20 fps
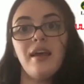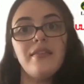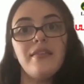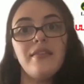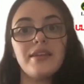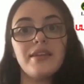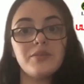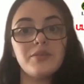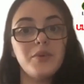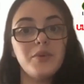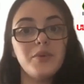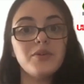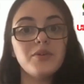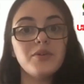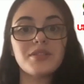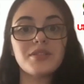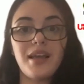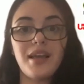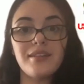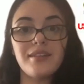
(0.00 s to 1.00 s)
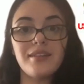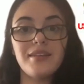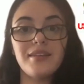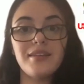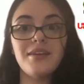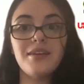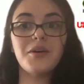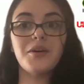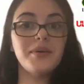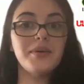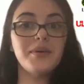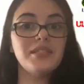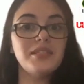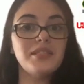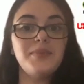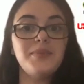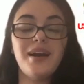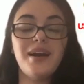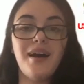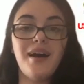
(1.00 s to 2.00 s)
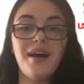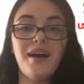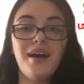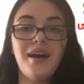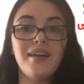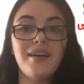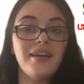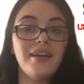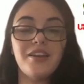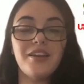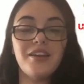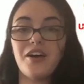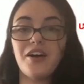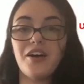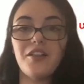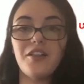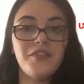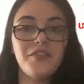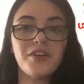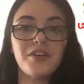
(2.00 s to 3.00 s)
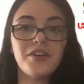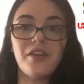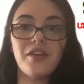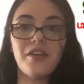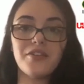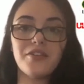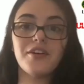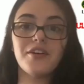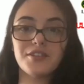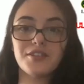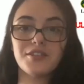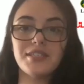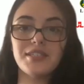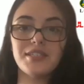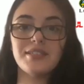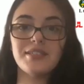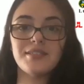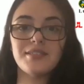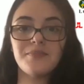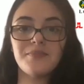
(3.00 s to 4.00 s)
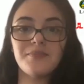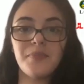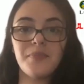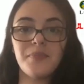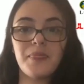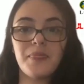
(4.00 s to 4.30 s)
then it's most likely going to be high in all of your other arteries.